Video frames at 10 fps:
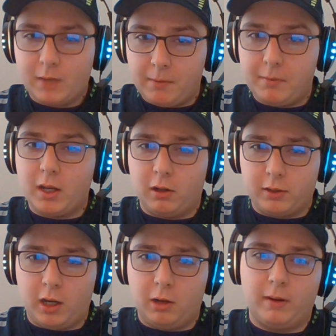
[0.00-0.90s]
And we all
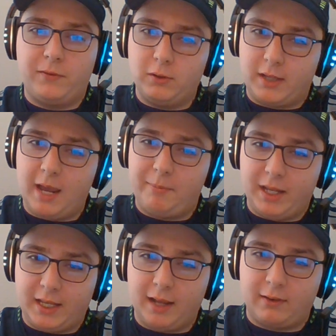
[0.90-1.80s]
know if you can't
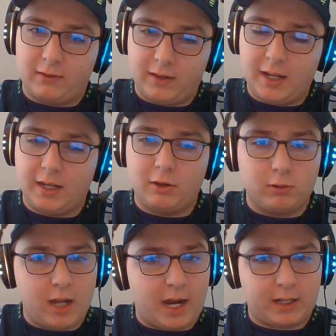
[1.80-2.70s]
beat Kansas City, you're
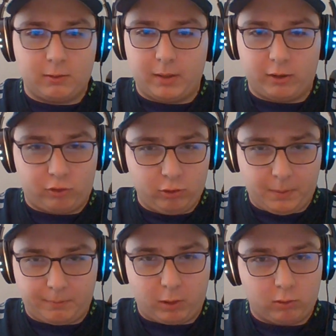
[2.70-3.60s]
not going to win a
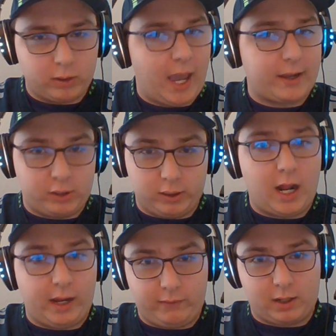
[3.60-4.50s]
Super Bowl. Heck, you're
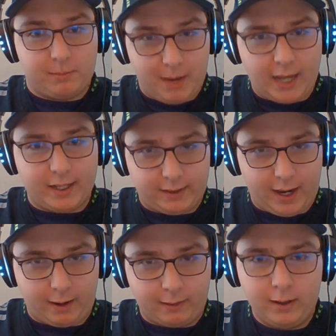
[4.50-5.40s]
not even going to make it
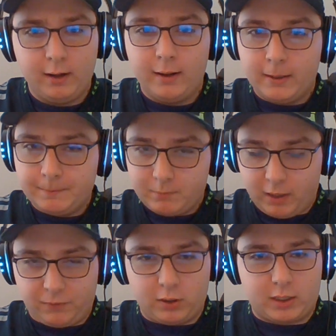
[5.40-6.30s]
there
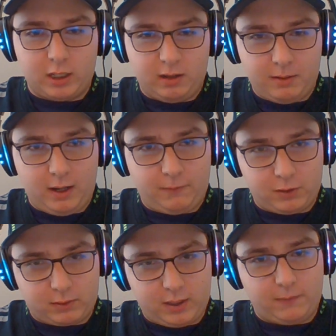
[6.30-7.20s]
if
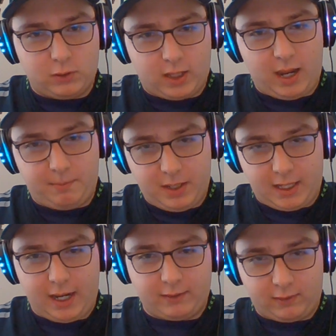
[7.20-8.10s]
you can't beat
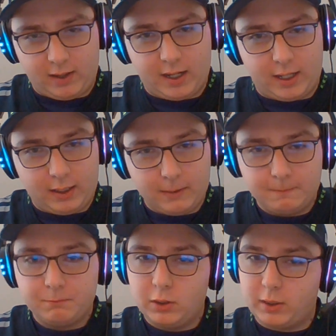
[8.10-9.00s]
Kansas City.
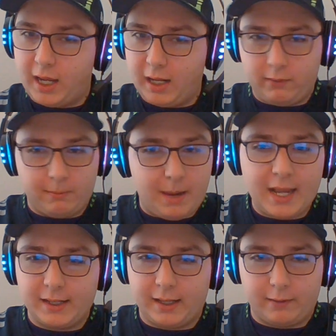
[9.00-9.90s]
You can't even
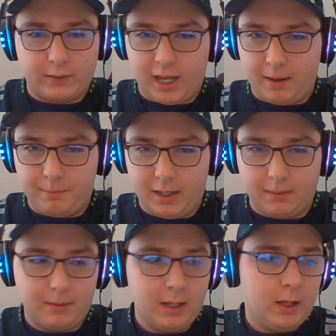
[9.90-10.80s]
make it there if you can't beat them.